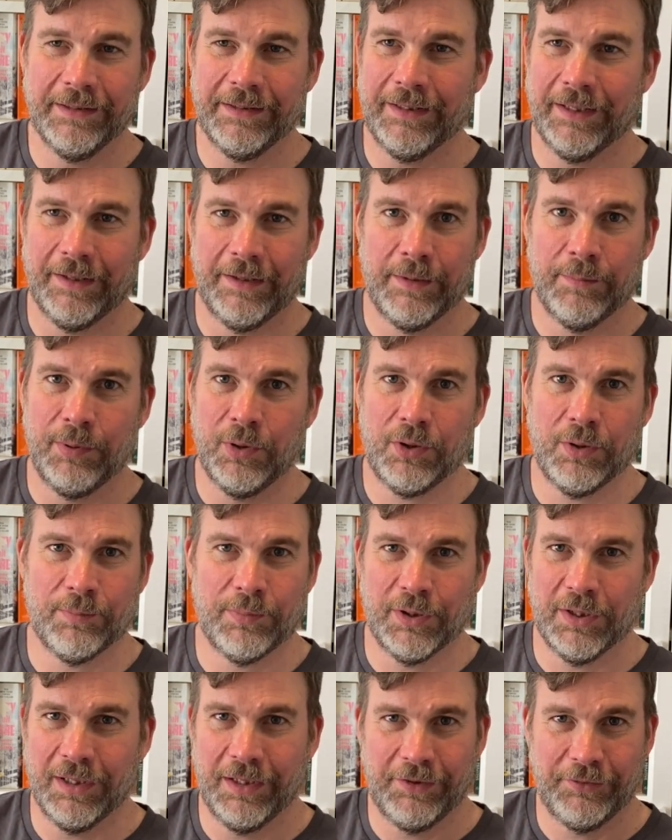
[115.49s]
the Booker
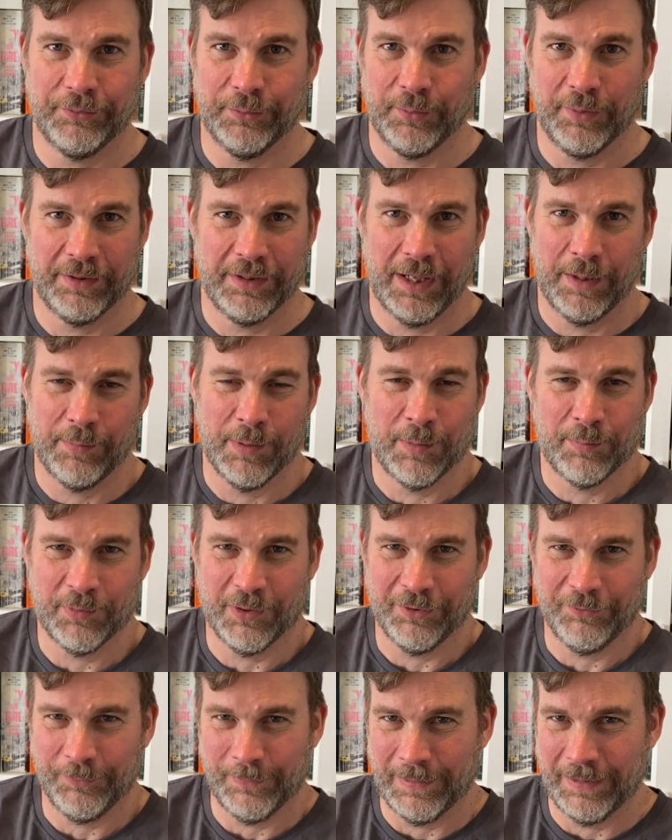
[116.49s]
Prize or the Nobel
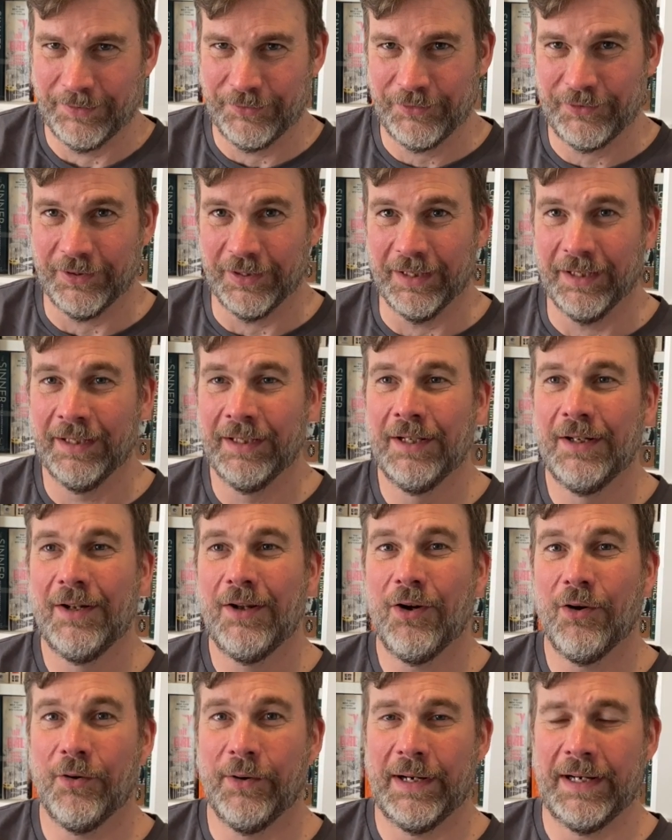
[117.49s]
Prize for Literature
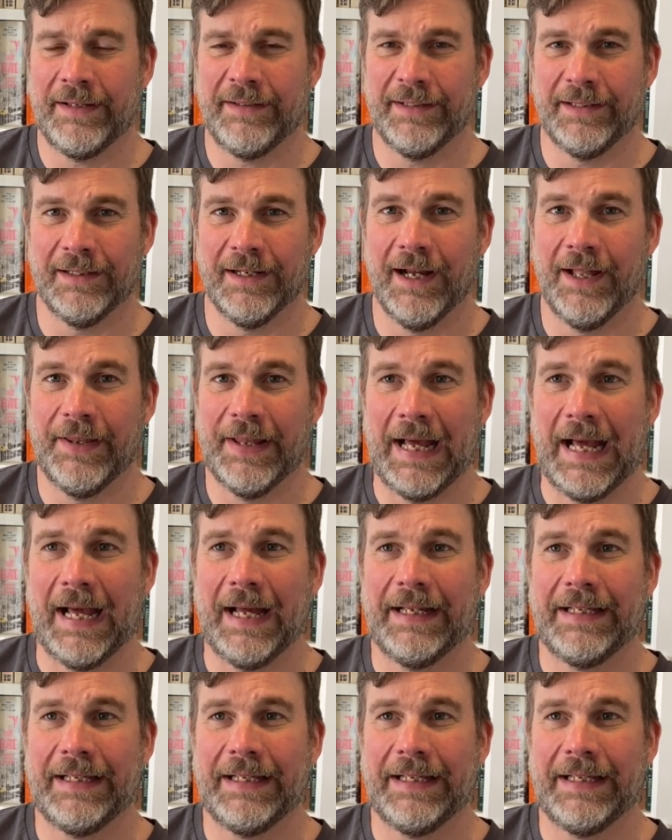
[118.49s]
or anything like that.